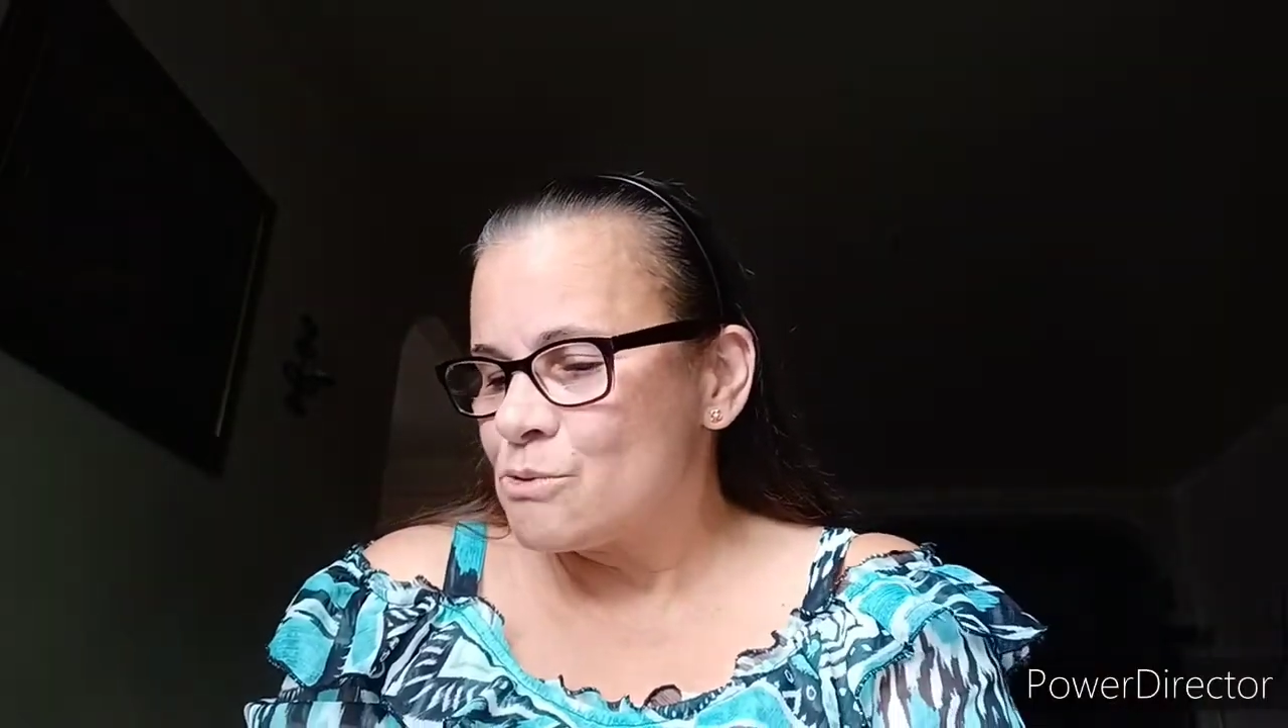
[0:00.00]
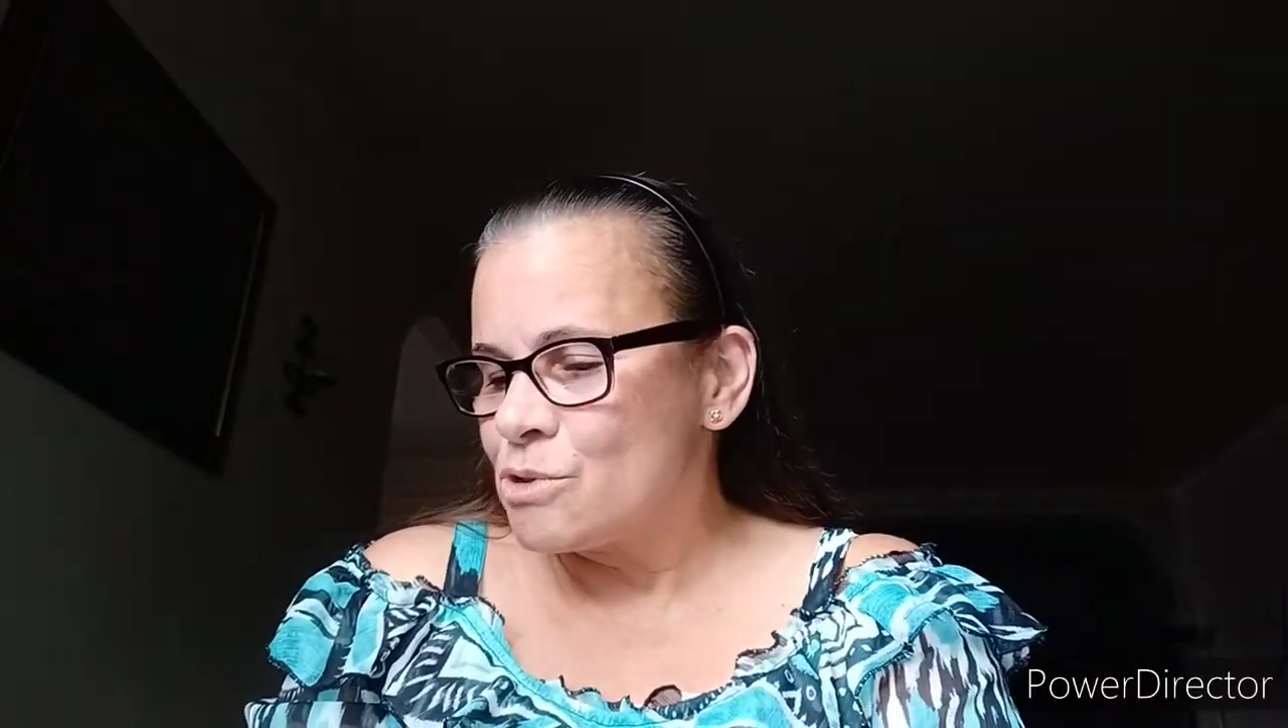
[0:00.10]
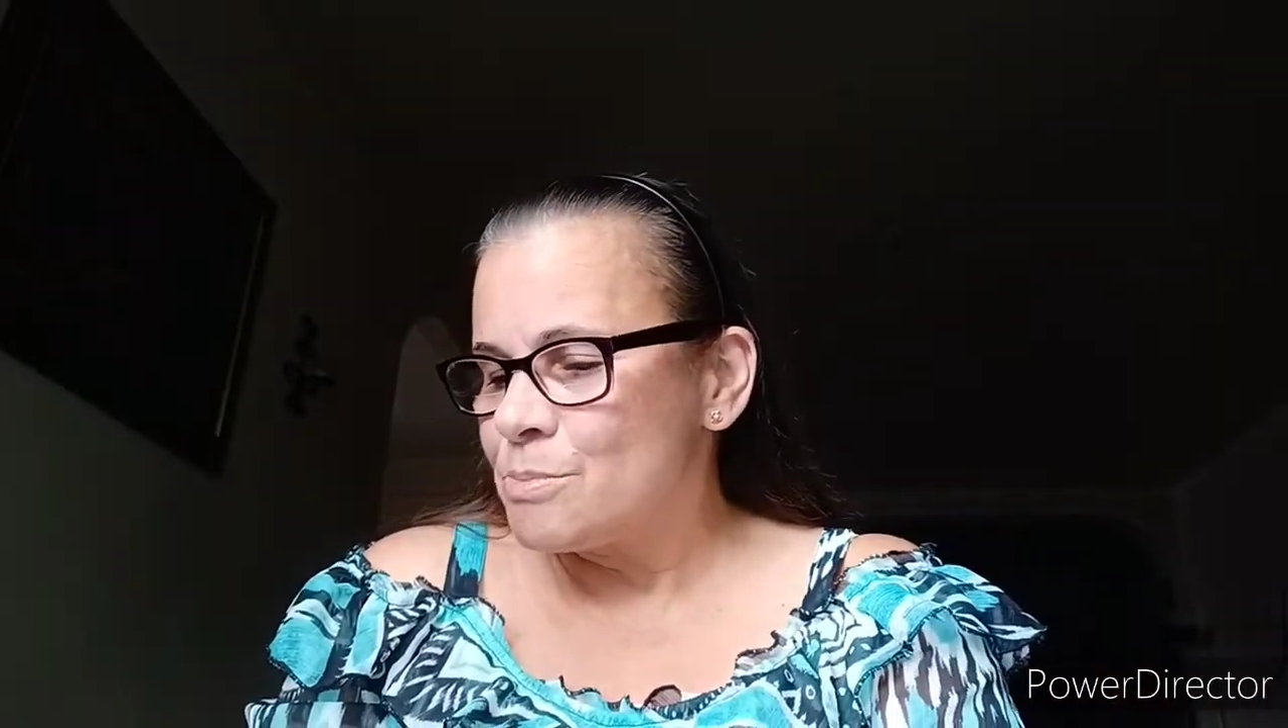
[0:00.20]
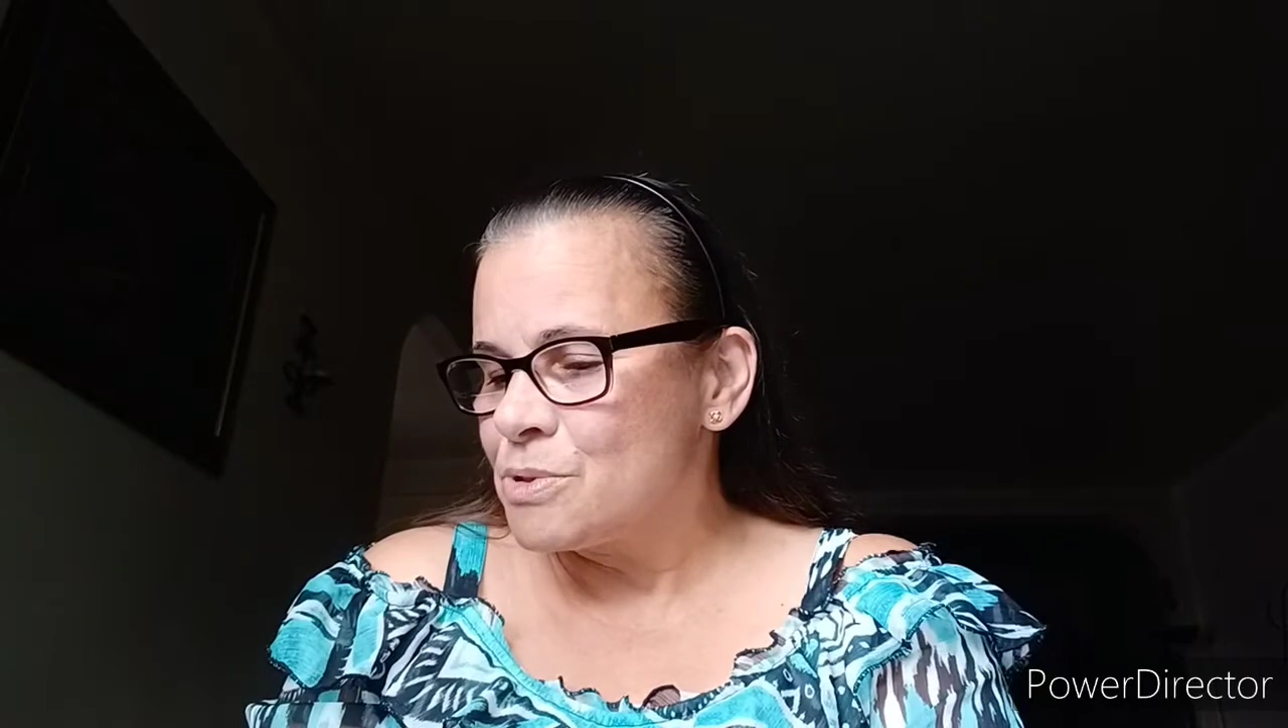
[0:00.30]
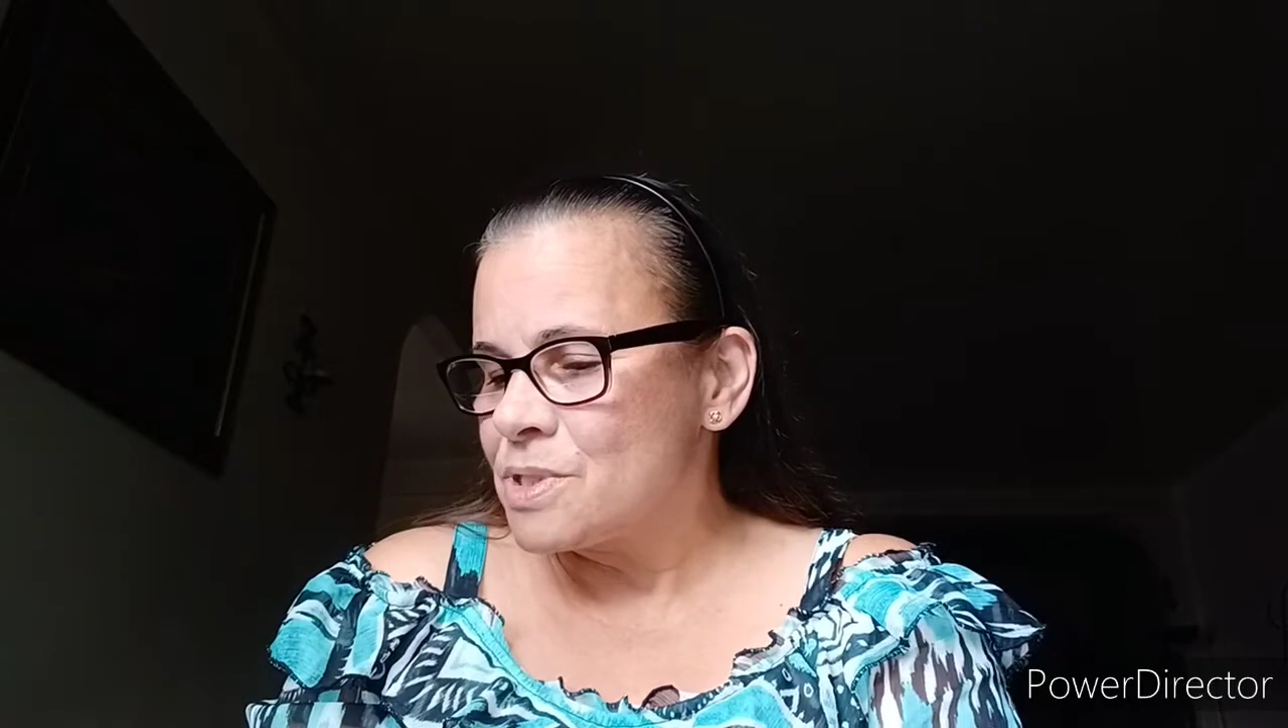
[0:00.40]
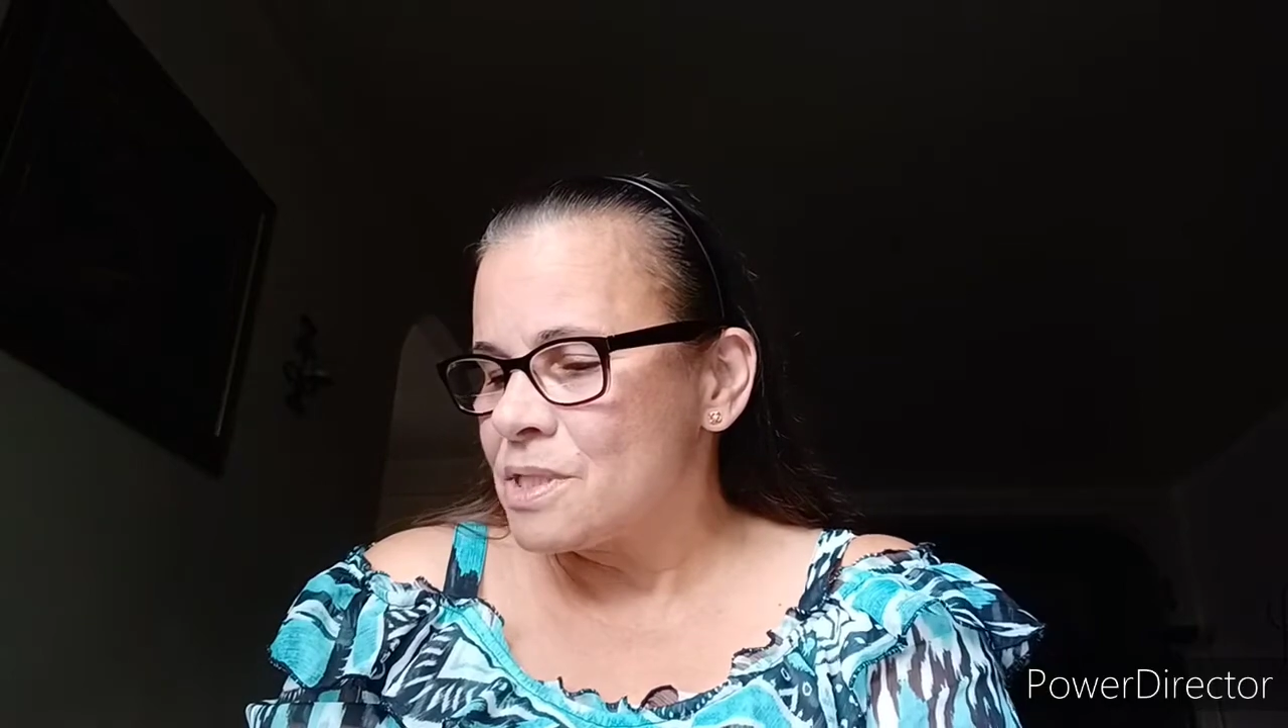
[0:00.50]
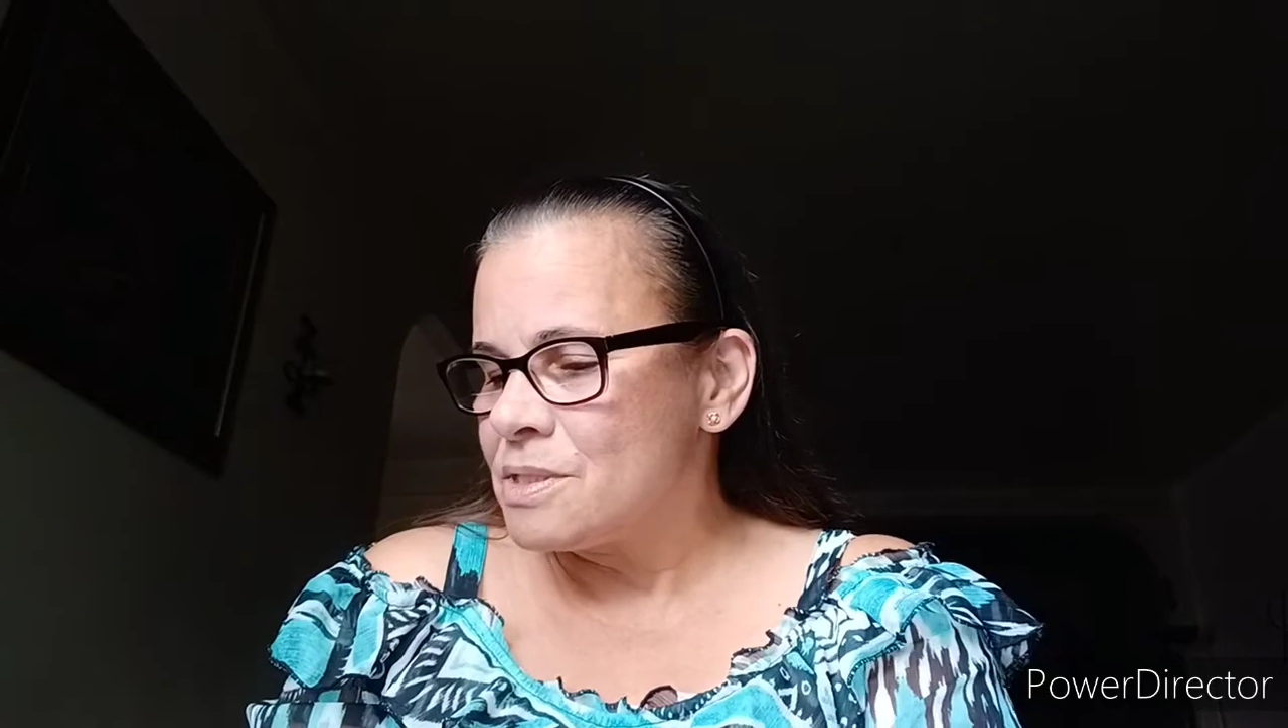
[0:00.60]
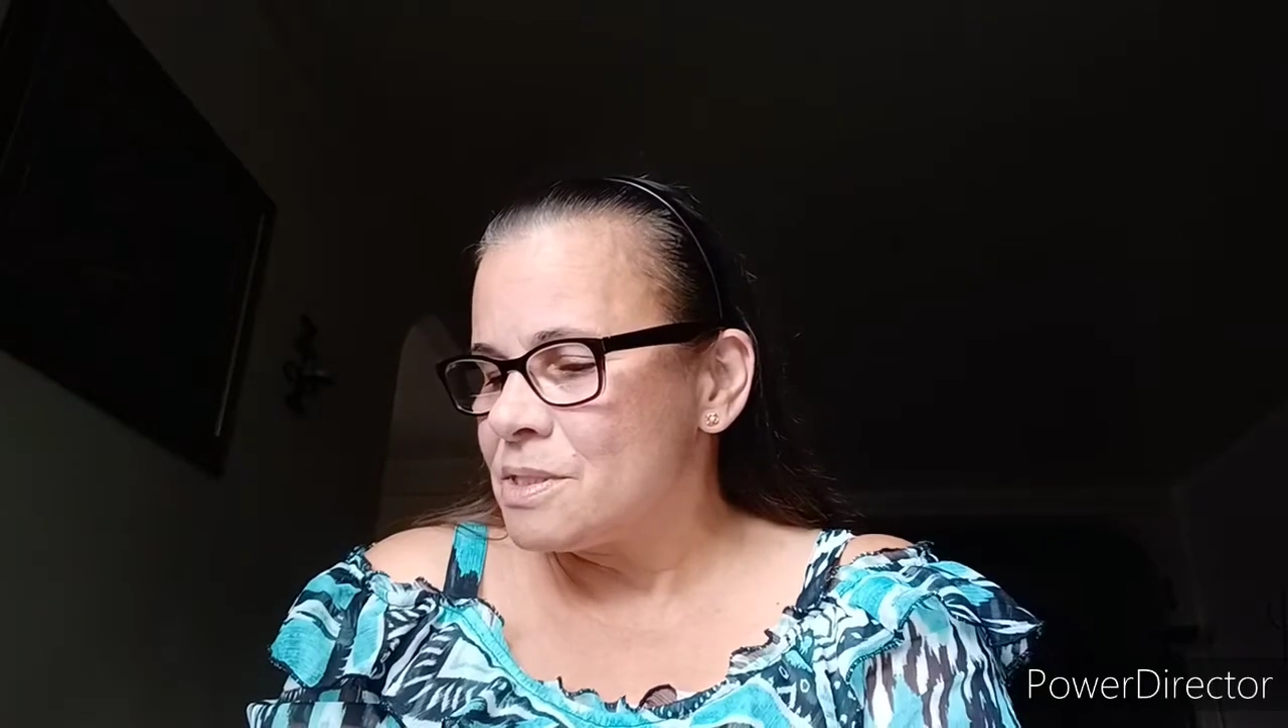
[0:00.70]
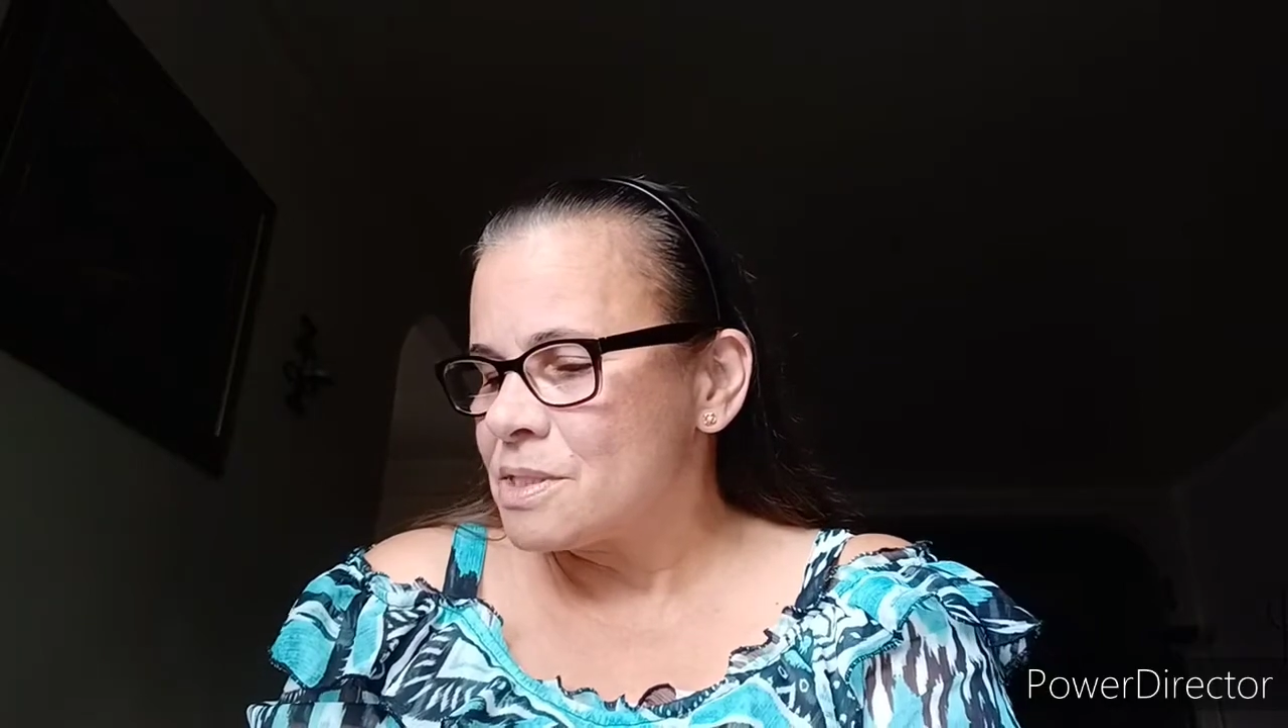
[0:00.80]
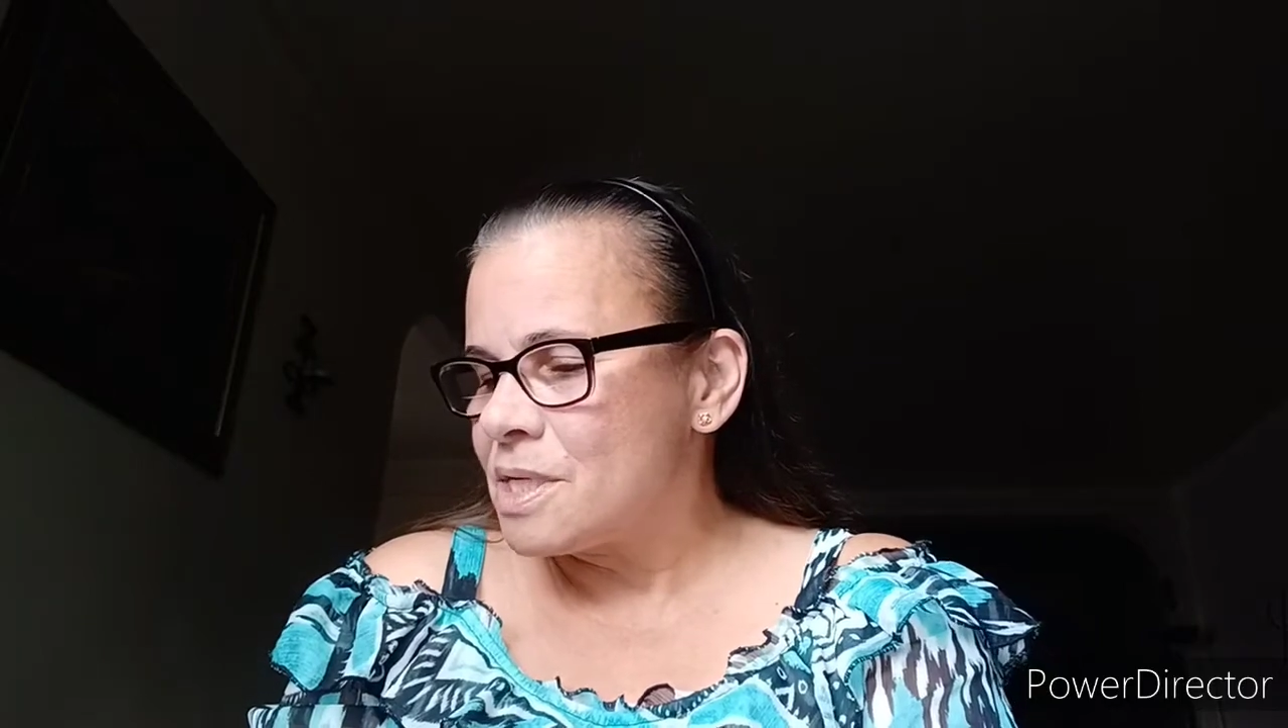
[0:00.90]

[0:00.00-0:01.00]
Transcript: dribbles on this